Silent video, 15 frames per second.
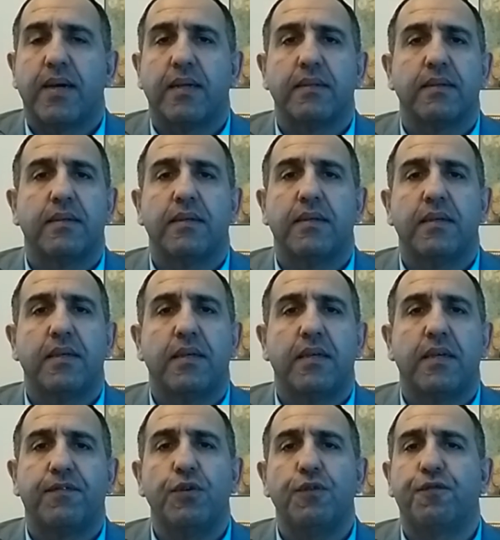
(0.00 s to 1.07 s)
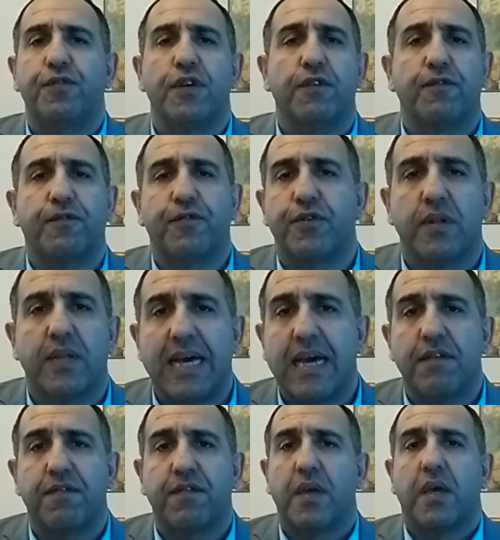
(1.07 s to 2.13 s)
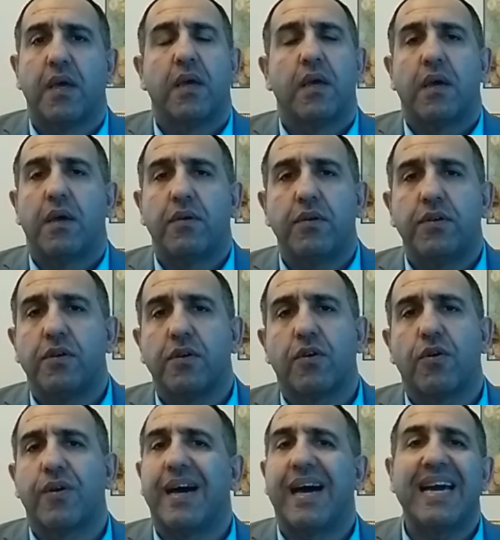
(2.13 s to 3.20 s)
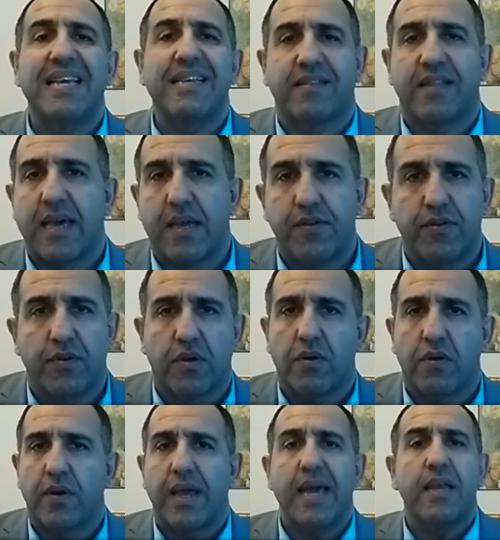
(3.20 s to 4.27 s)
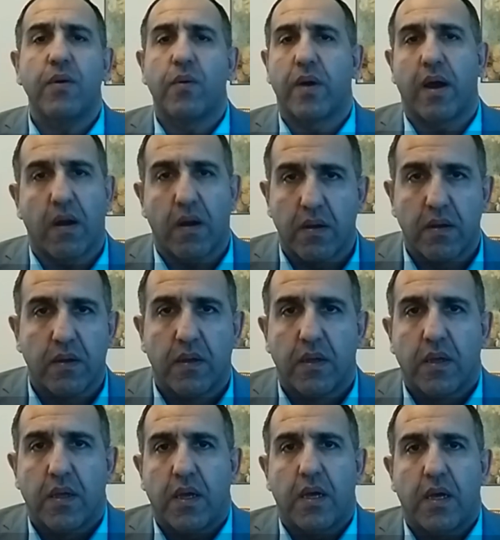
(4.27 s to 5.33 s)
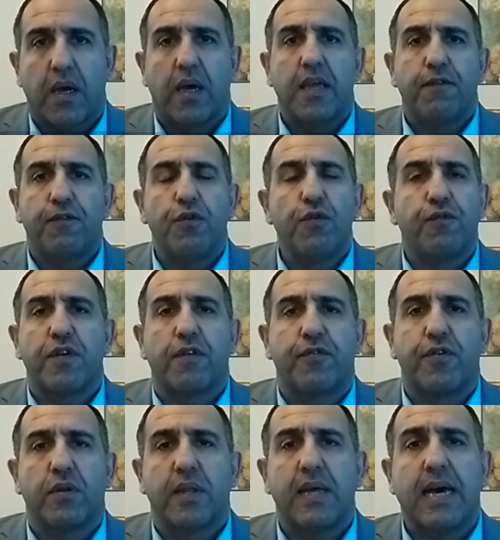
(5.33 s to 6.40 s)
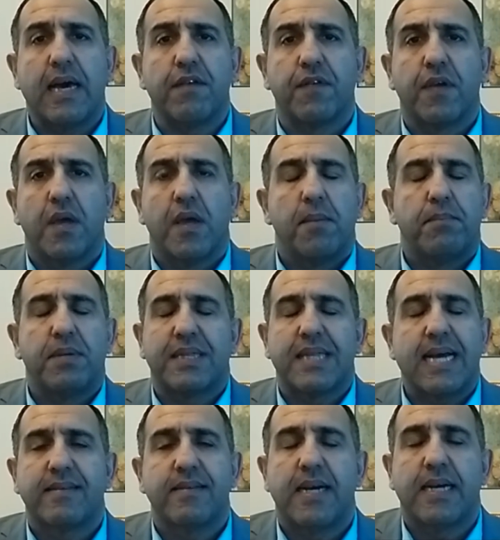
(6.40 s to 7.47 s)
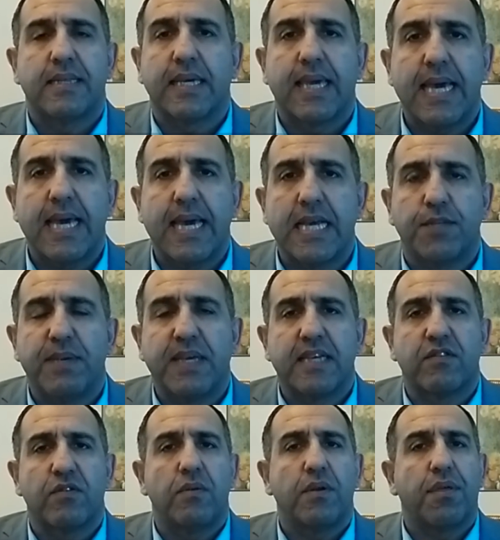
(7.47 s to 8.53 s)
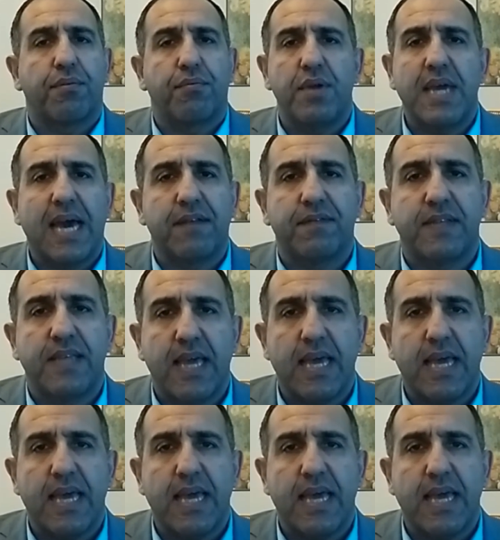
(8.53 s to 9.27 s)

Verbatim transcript: Well, if you fear for your life, you'll, you'll go to Iceland, you'll go to anywhere yeah. uh, if you fear for your life. But that's not the case because only three out of